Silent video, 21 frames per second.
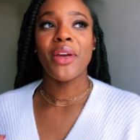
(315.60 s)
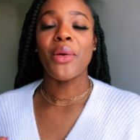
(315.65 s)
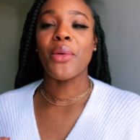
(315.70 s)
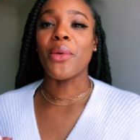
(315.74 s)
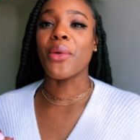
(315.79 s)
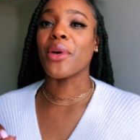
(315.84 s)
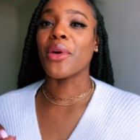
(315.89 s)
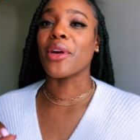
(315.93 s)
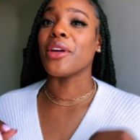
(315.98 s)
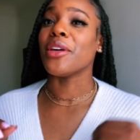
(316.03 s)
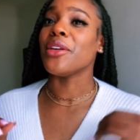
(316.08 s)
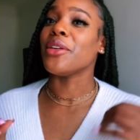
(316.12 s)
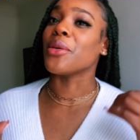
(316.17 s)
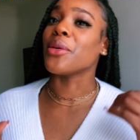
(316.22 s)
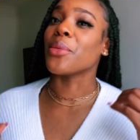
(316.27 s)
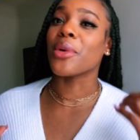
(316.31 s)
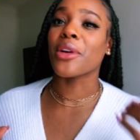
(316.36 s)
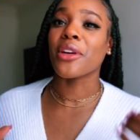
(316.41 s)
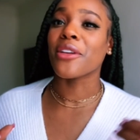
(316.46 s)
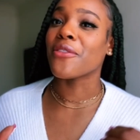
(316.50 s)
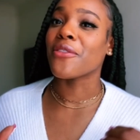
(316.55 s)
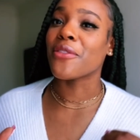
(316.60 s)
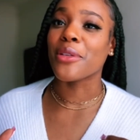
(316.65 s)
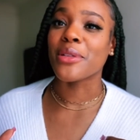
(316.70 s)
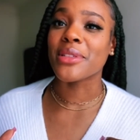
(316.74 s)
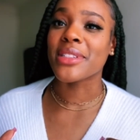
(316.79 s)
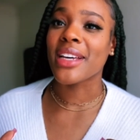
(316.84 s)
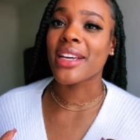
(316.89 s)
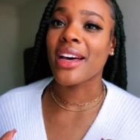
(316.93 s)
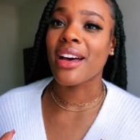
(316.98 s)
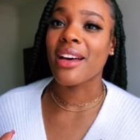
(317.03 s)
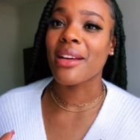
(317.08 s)
or you're working full
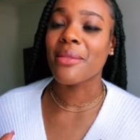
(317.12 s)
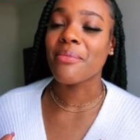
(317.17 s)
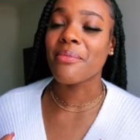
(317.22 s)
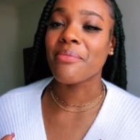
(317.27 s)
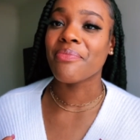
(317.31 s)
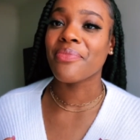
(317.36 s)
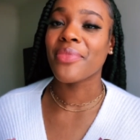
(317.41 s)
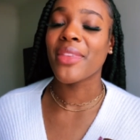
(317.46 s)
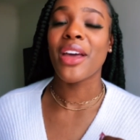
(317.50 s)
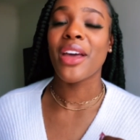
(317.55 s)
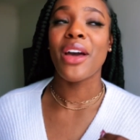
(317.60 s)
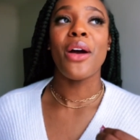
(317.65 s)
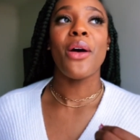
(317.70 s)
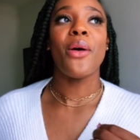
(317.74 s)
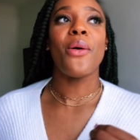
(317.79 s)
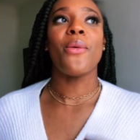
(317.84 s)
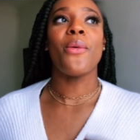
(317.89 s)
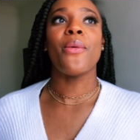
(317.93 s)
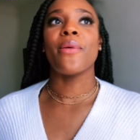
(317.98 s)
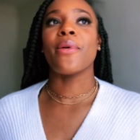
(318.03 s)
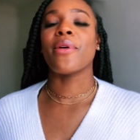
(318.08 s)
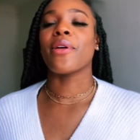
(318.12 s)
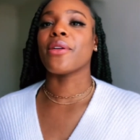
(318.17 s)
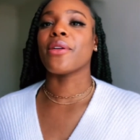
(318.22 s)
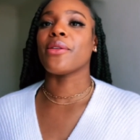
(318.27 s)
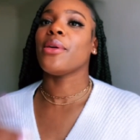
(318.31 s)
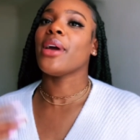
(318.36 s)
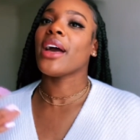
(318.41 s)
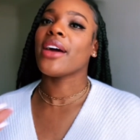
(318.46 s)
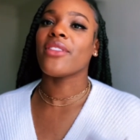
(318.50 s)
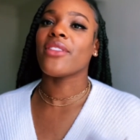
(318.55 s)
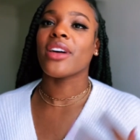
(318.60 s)
time or you
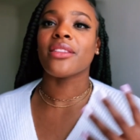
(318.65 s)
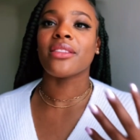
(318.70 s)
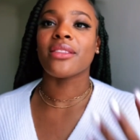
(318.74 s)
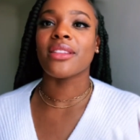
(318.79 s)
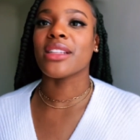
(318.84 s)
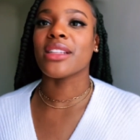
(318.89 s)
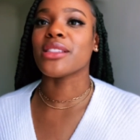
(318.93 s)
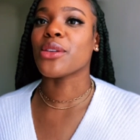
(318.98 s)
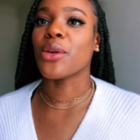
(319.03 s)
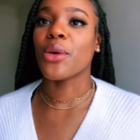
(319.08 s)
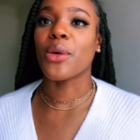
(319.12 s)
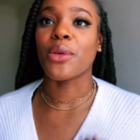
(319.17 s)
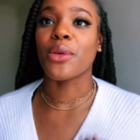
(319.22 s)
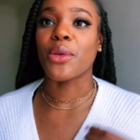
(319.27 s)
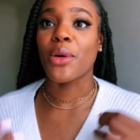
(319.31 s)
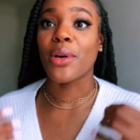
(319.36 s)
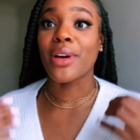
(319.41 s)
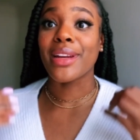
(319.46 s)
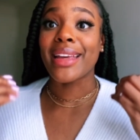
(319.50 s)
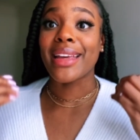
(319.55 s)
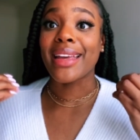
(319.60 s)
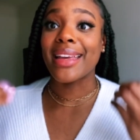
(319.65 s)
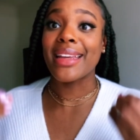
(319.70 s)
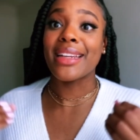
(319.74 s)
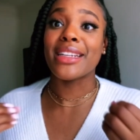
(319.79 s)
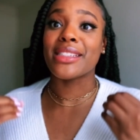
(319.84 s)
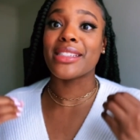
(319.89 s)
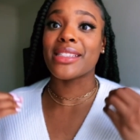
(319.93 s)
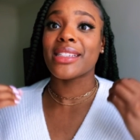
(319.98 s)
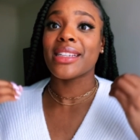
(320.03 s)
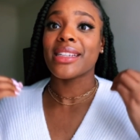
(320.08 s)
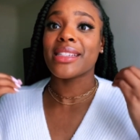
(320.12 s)
have other things going on, it
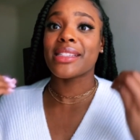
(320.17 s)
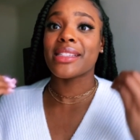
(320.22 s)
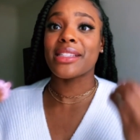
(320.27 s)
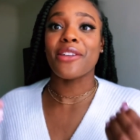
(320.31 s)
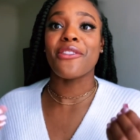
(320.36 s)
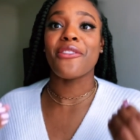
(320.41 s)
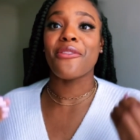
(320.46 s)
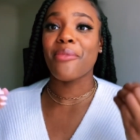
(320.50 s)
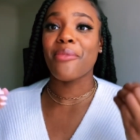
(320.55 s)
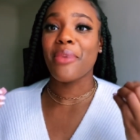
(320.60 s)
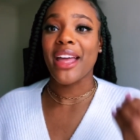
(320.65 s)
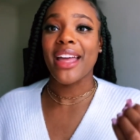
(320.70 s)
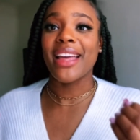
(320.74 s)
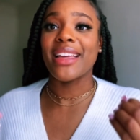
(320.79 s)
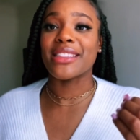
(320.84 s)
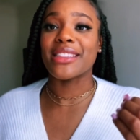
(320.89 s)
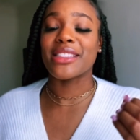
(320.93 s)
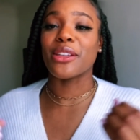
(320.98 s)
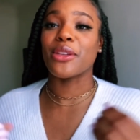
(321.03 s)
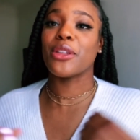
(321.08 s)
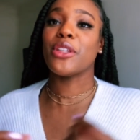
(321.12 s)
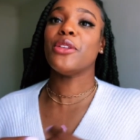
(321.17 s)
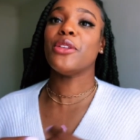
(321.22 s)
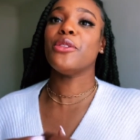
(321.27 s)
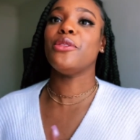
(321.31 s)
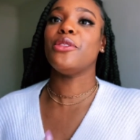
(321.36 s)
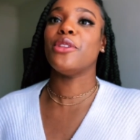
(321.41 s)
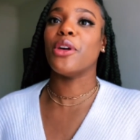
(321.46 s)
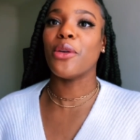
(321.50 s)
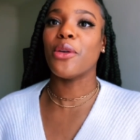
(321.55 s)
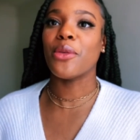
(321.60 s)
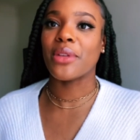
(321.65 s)
is self-paced. So you
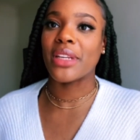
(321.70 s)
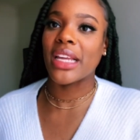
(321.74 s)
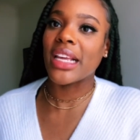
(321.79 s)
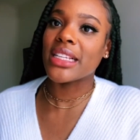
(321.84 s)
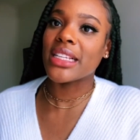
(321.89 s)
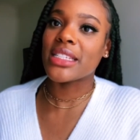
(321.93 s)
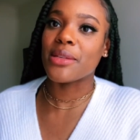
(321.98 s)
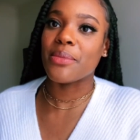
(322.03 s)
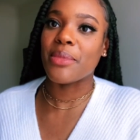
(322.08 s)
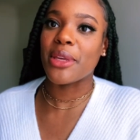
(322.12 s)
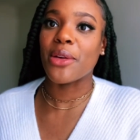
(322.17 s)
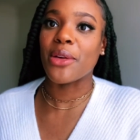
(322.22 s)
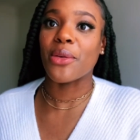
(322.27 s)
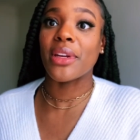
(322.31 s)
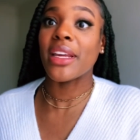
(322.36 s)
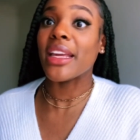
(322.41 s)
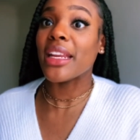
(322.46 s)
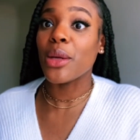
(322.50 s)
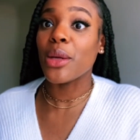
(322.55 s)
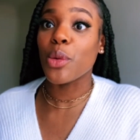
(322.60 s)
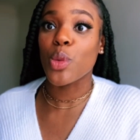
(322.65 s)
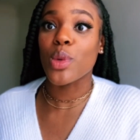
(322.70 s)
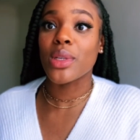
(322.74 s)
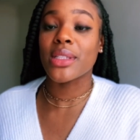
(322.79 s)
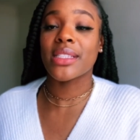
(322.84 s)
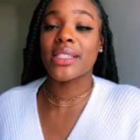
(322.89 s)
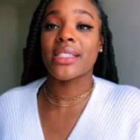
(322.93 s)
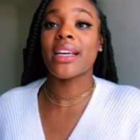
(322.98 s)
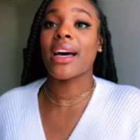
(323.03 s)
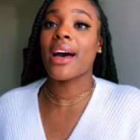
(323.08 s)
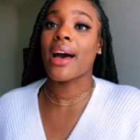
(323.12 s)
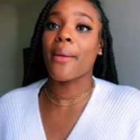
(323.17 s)
don't need to be on anyone's
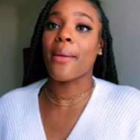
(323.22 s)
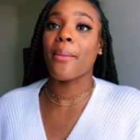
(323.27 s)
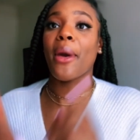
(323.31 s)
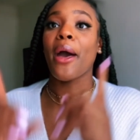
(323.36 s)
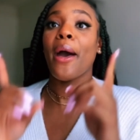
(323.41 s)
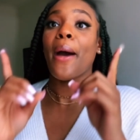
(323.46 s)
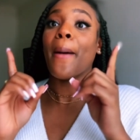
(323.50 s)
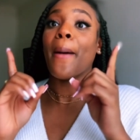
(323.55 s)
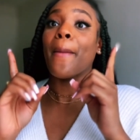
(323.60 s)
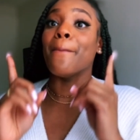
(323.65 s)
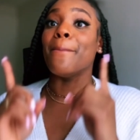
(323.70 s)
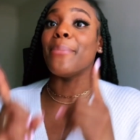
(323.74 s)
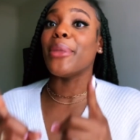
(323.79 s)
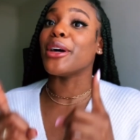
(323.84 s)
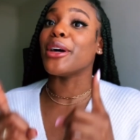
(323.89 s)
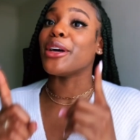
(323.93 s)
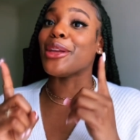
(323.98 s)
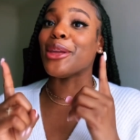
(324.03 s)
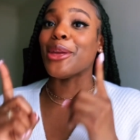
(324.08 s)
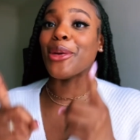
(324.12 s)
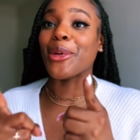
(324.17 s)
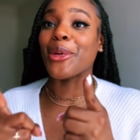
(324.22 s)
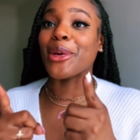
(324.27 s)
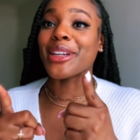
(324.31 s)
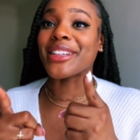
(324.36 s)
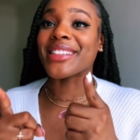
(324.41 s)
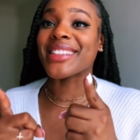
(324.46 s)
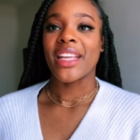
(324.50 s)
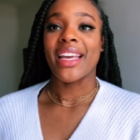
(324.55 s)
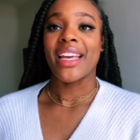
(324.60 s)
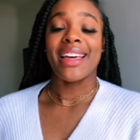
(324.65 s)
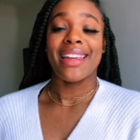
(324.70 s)
time but
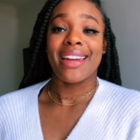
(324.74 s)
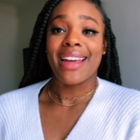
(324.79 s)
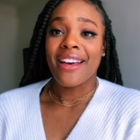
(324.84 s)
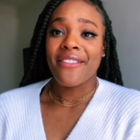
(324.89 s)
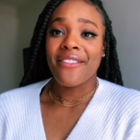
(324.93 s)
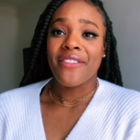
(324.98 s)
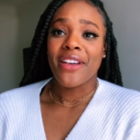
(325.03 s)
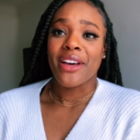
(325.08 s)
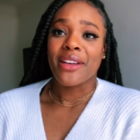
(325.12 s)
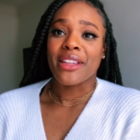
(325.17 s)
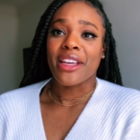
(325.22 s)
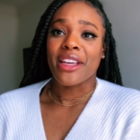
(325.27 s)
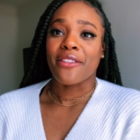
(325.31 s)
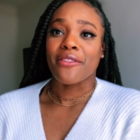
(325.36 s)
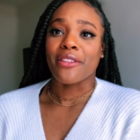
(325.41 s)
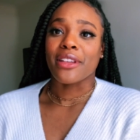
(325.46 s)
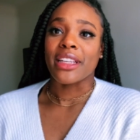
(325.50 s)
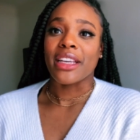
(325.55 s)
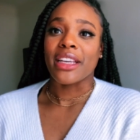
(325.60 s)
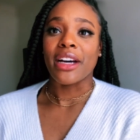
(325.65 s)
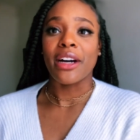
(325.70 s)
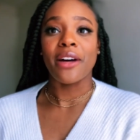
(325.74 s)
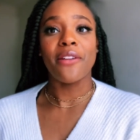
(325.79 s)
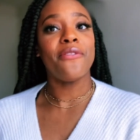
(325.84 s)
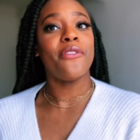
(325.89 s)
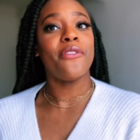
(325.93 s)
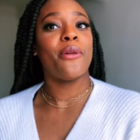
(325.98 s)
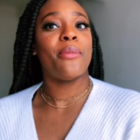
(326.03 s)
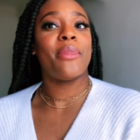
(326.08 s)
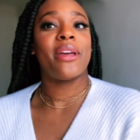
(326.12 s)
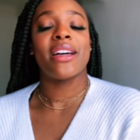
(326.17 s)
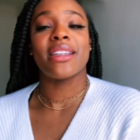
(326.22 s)
yours. And I found that really
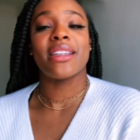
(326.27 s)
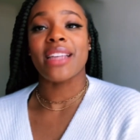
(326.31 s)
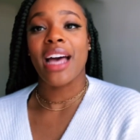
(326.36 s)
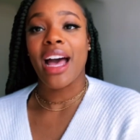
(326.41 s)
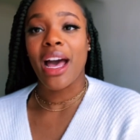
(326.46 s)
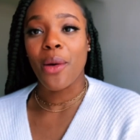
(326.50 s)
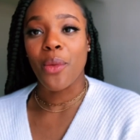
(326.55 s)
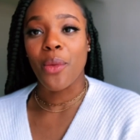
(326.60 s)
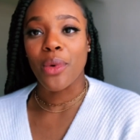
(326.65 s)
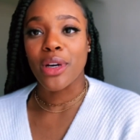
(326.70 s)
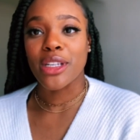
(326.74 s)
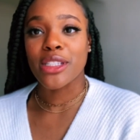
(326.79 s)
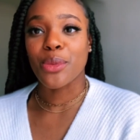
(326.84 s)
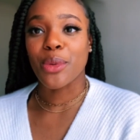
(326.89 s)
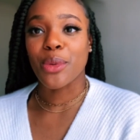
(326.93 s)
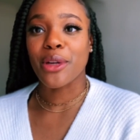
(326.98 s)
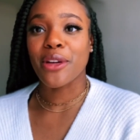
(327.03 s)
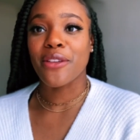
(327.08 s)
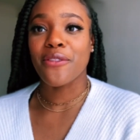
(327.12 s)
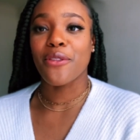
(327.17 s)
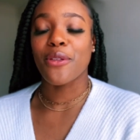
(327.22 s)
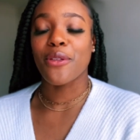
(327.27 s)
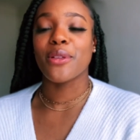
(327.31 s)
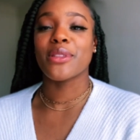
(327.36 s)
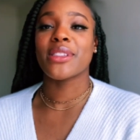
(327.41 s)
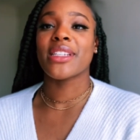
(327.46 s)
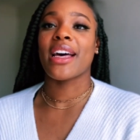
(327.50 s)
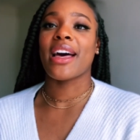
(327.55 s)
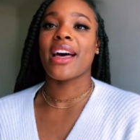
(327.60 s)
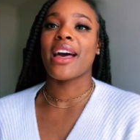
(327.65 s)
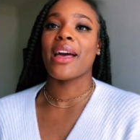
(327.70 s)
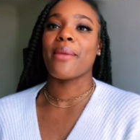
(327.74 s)
helpful because I was working full
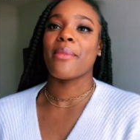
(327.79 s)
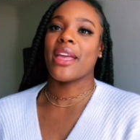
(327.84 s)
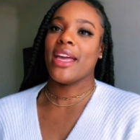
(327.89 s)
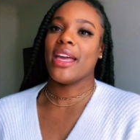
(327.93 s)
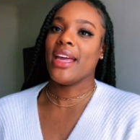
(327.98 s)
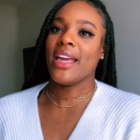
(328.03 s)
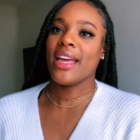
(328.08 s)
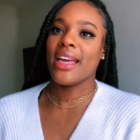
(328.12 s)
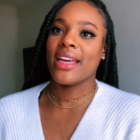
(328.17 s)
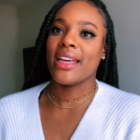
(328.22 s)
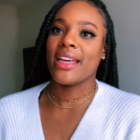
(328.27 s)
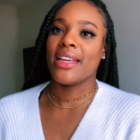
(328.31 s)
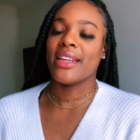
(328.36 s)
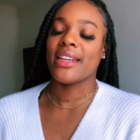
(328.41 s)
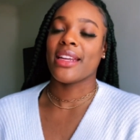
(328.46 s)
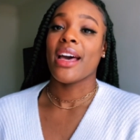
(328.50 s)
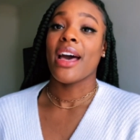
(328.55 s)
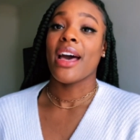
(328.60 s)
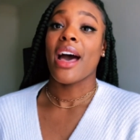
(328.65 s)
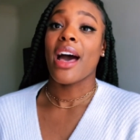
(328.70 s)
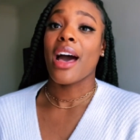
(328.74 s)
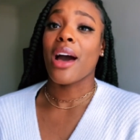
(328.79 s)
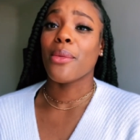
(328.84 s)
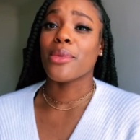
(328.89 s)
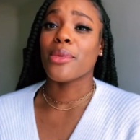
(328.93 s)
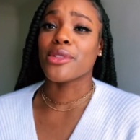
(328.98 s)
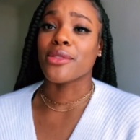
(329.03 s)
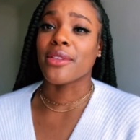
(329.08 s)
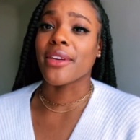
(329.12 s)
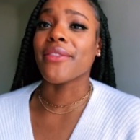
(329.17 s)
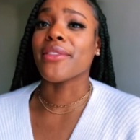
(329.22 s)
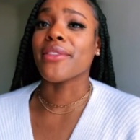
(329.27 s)
time and I was
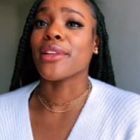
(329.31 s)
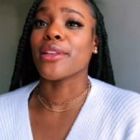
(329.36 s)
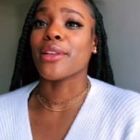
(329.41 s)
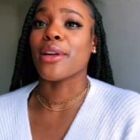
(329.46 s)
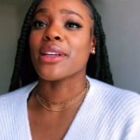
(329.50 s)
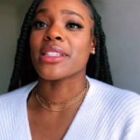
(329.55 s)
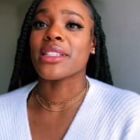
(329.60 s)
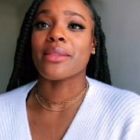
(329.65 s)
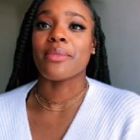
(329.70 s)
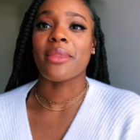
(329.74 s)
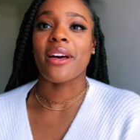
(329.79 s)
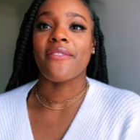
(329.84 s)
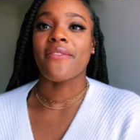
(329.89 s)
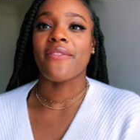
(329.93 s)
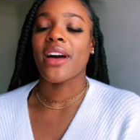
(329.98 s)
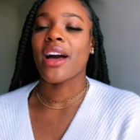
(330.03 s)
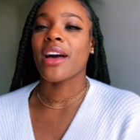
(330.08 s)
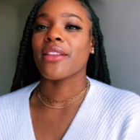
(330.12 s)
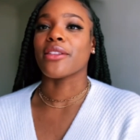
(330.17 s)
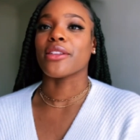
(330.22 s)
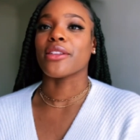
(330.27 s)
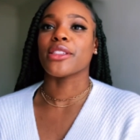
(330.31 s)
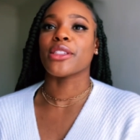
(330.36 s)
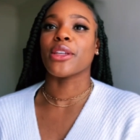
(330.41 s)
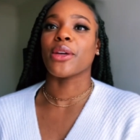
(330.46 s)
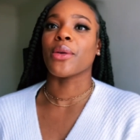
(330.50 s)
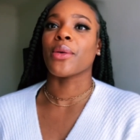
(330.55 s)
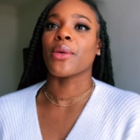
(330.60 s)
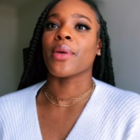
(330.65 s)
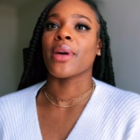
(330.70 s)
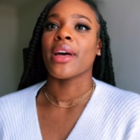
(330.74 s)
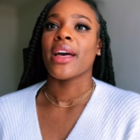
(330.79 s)
grieving the loss of my father.
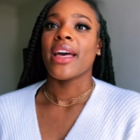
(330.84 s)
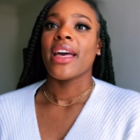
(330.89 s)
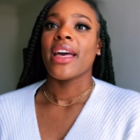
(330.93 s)
So